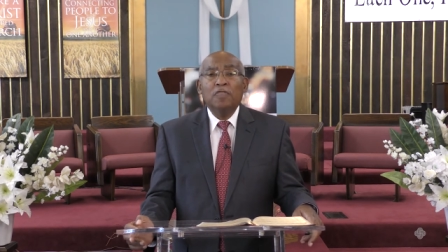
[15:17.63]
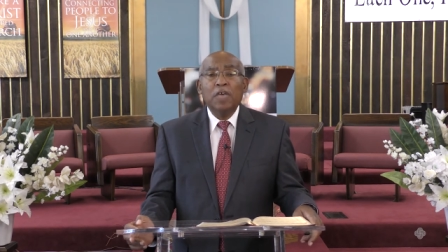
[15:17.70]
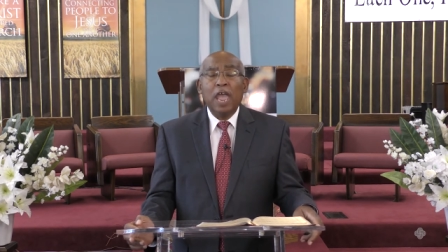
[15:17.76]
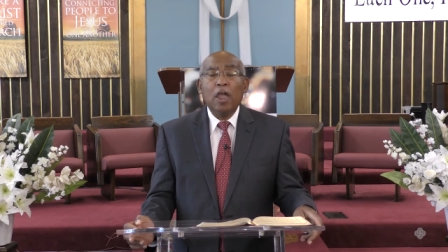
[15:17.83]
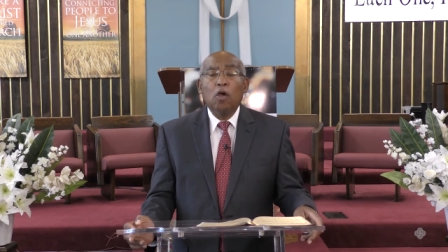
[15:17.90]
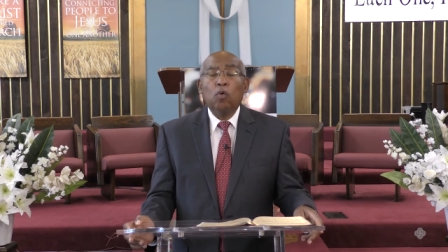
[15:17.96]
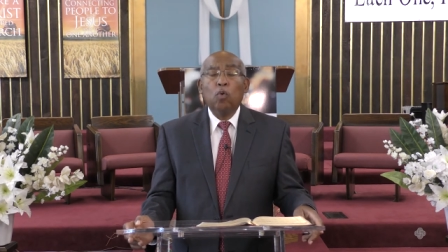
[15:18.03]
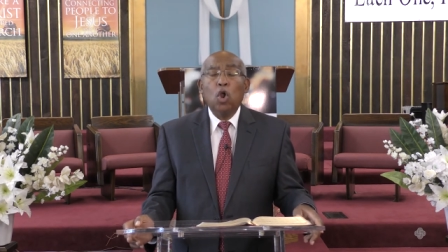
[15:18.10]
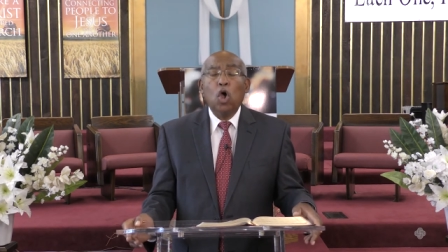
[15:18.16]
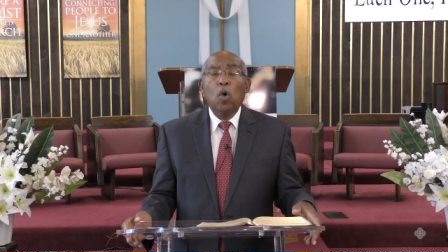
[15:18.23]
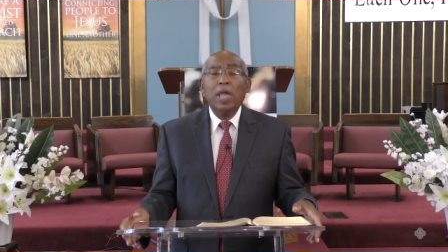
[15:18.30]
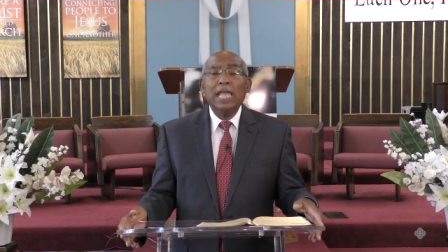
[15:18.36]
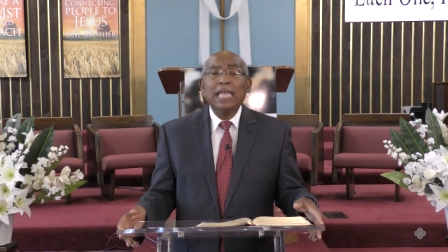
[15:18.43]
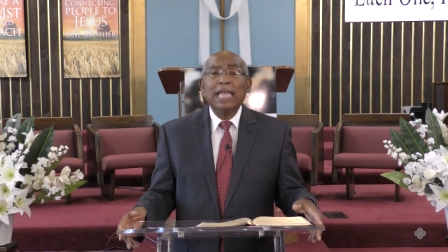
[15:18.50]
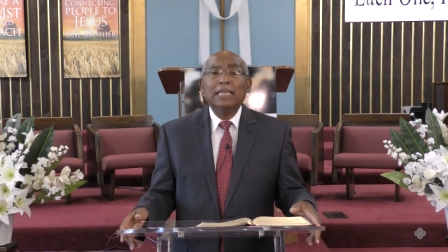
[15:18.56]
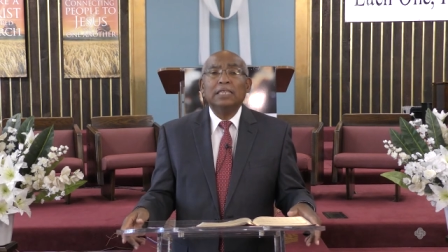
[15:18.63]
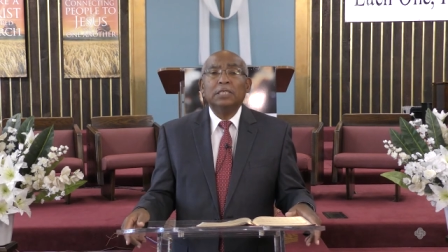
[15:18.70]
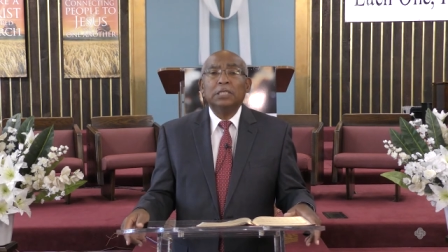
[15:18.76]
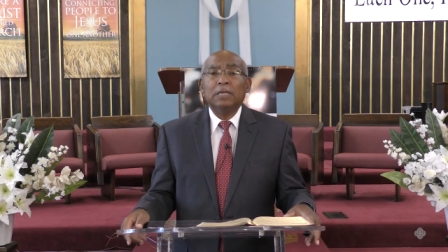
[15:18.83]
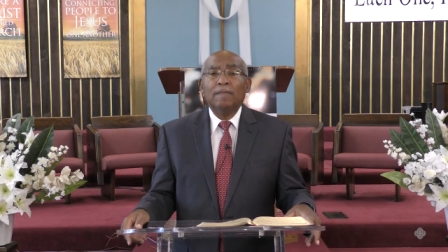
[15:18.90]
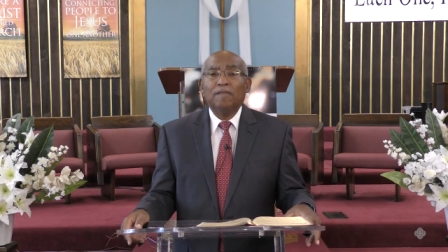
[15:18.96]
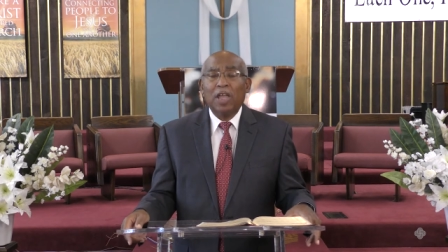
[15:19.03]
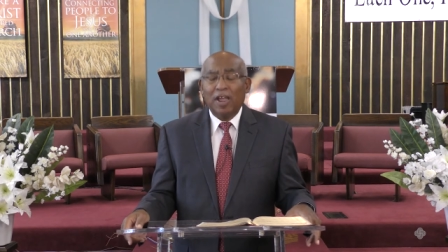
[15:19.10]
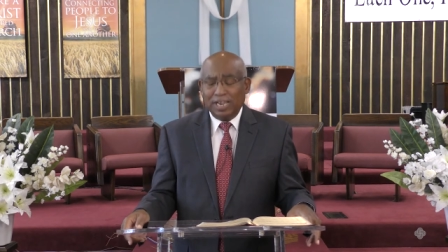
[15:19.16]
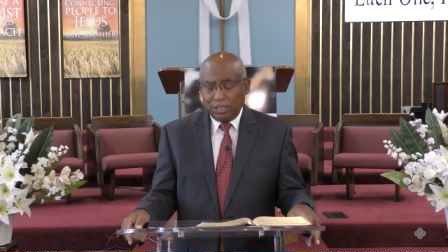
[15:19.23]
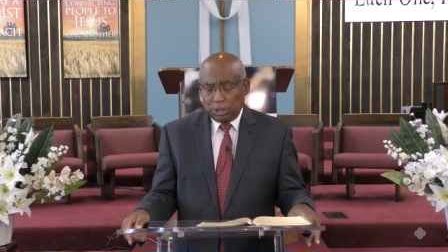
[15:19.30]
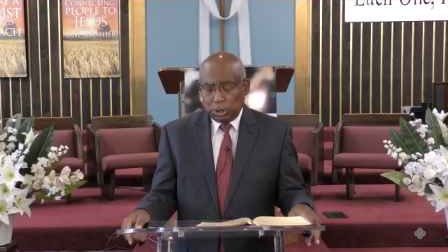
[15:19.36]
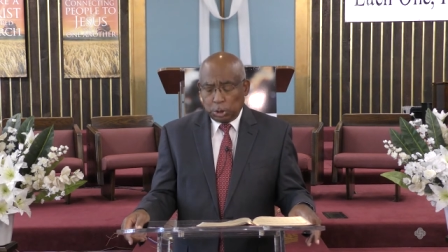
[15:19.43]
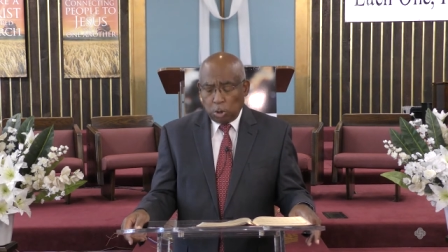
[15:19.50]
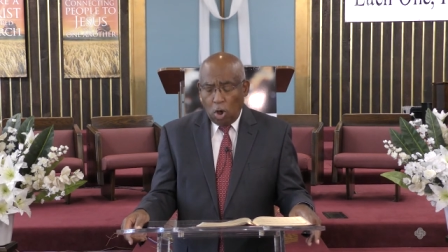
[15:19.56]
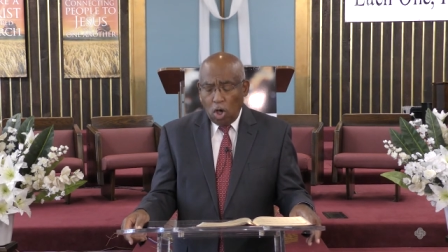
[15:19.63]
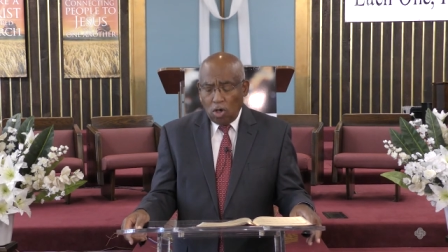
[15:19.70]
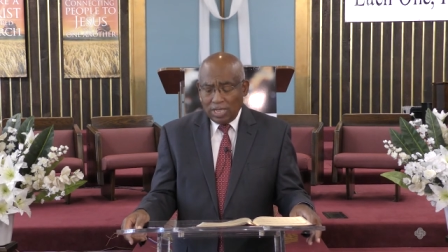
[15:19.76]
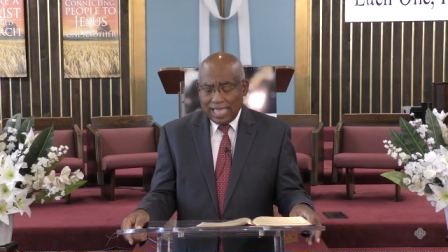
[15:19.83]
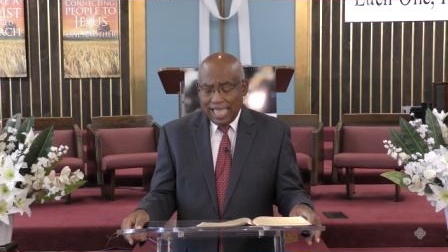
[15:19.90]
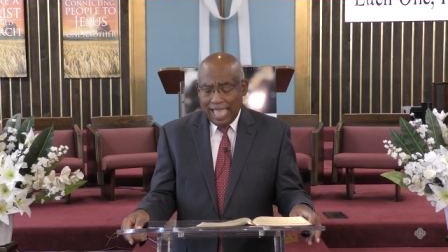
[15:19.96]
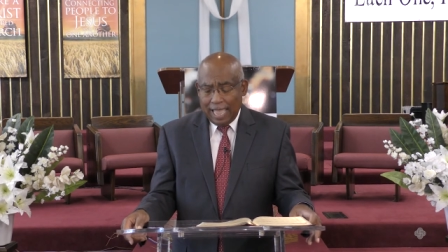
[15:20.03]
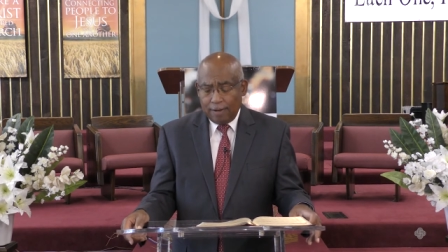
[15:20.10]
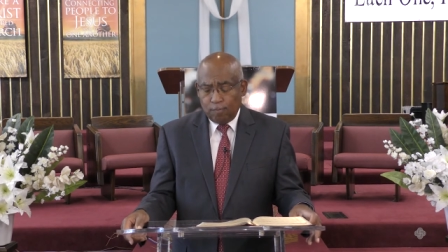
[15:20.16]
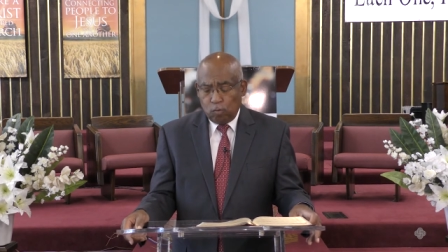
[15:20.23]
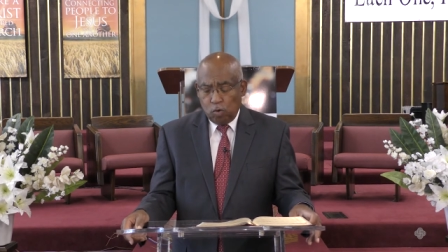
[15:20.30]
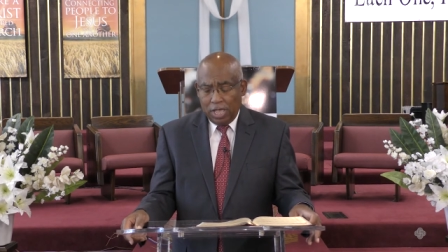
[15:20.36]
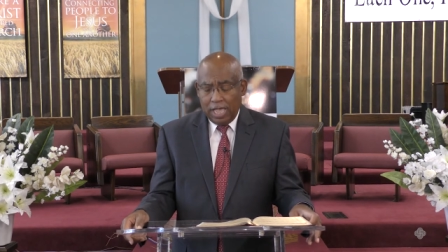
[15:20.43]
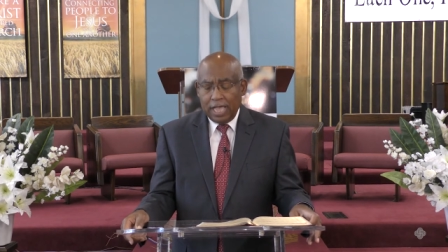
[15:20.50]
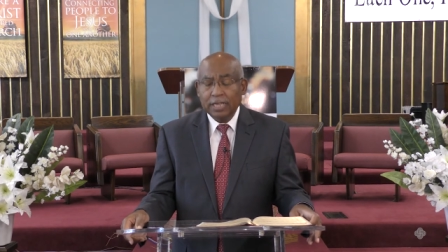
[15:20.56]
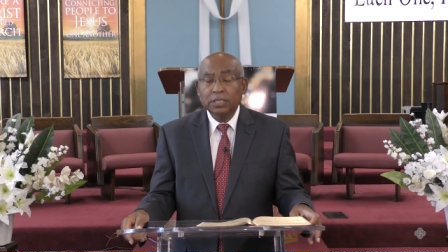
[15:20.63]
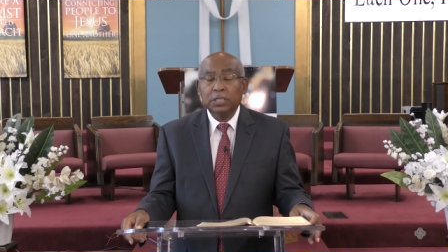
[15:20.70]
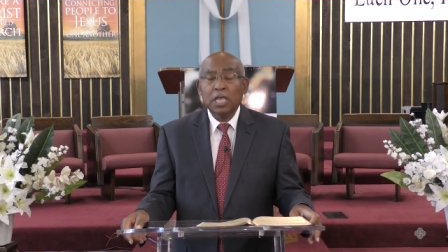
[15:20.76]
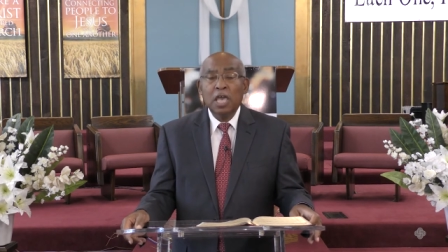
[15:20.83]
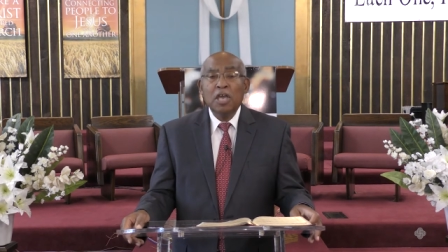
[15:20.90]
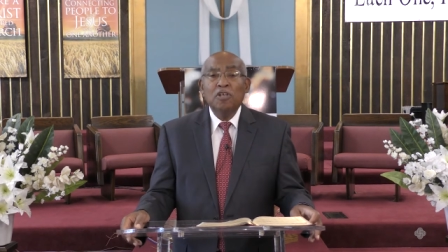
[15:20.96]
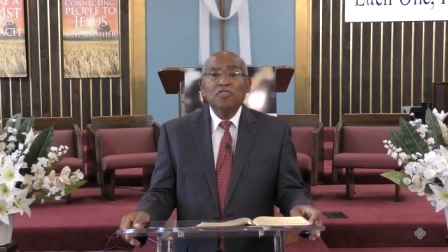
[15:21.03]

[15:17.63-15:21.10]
they are rowing into some very strong headwinds.